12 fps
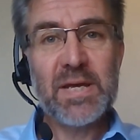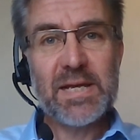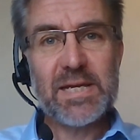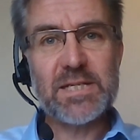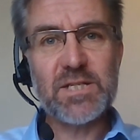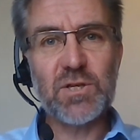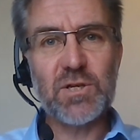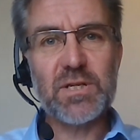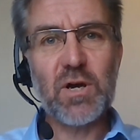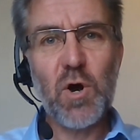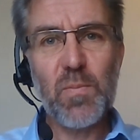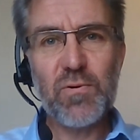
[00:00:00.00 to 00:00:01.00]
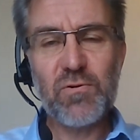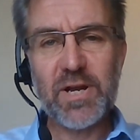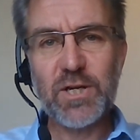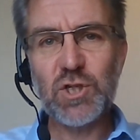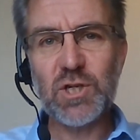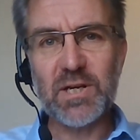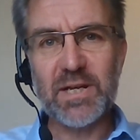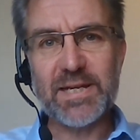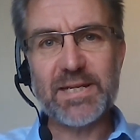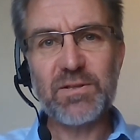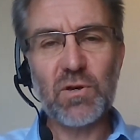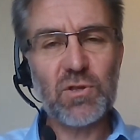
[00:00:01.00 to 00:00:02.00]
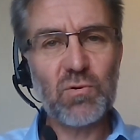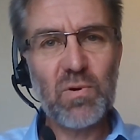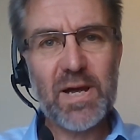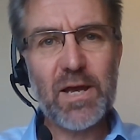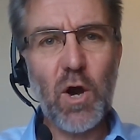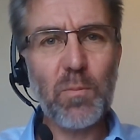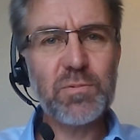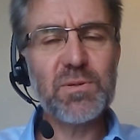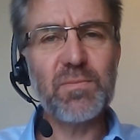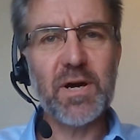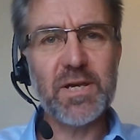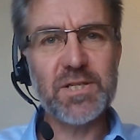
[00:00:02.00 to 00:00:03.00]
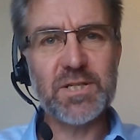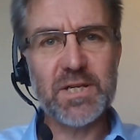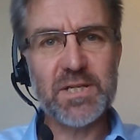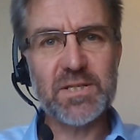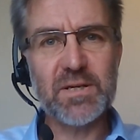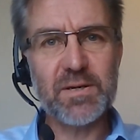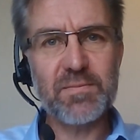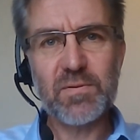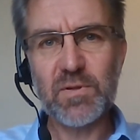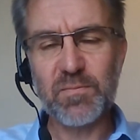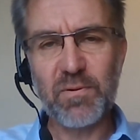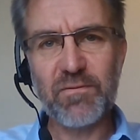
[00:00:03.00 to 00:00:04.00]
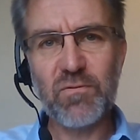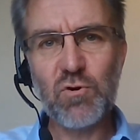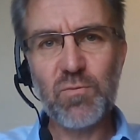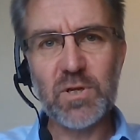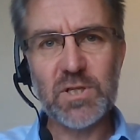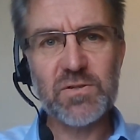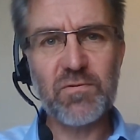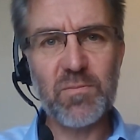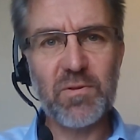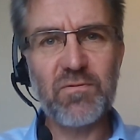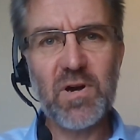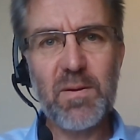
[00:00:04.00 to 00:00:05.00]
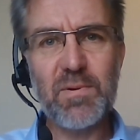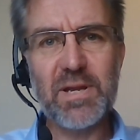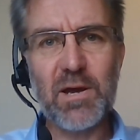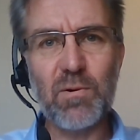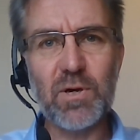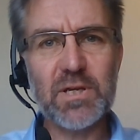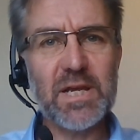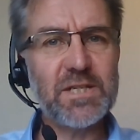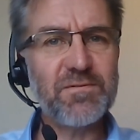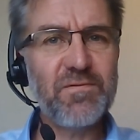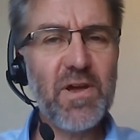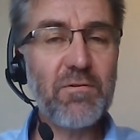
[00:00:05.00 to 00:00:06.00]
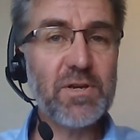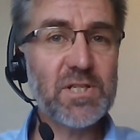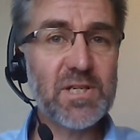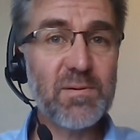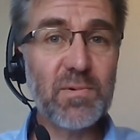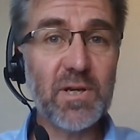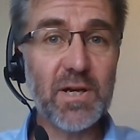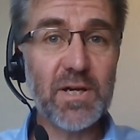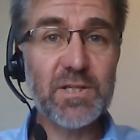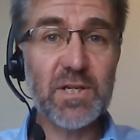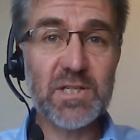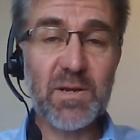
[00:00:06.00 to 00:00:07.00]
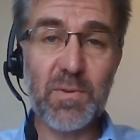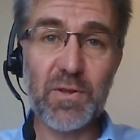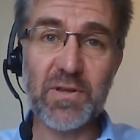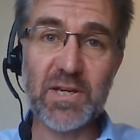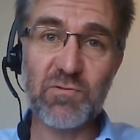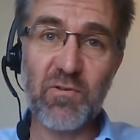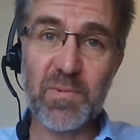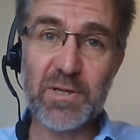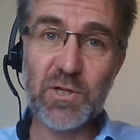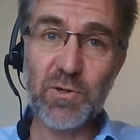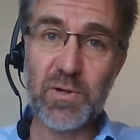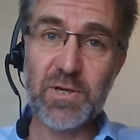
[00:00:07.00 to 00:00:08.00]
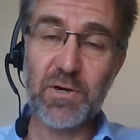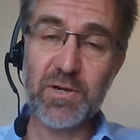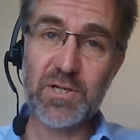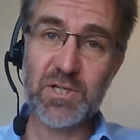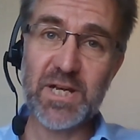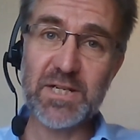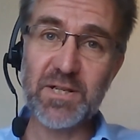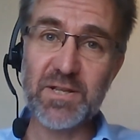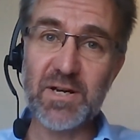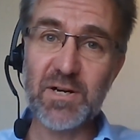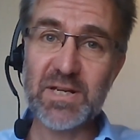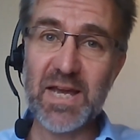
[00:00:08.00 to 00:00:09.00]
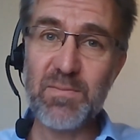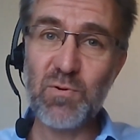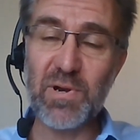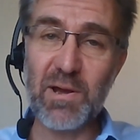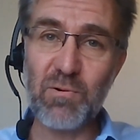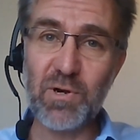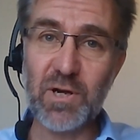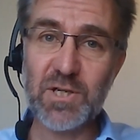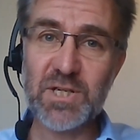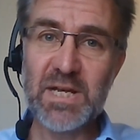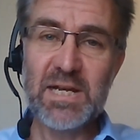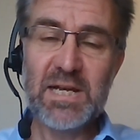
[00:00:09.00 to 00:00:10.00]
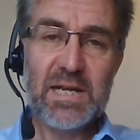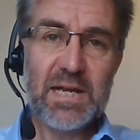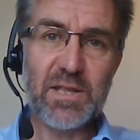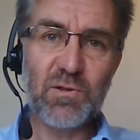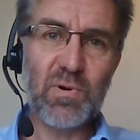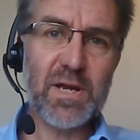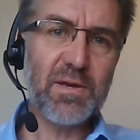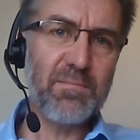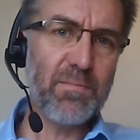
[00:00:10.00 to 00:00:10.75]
is that operationally, the way it optimizes the performance from the fiber network is very similar to some of the things we've been doing on our state-of-the-art cable networks, in the way that